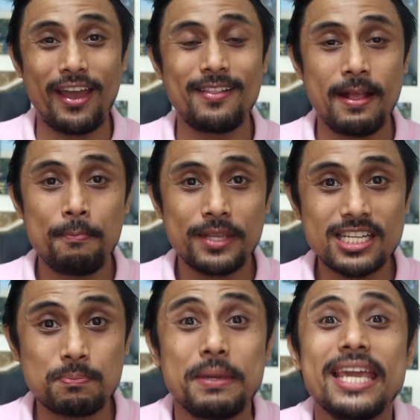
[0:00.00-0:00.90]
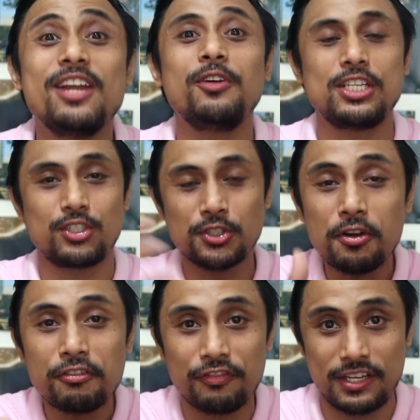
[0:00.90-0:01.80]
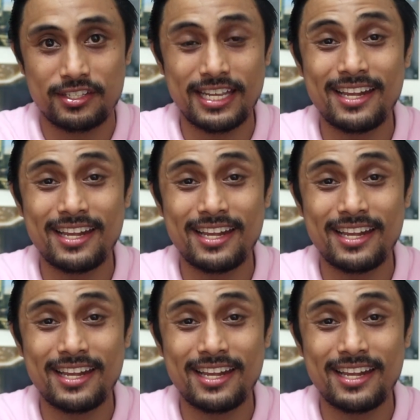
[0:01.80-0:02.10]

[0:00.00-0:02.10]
and it's being resurfaced,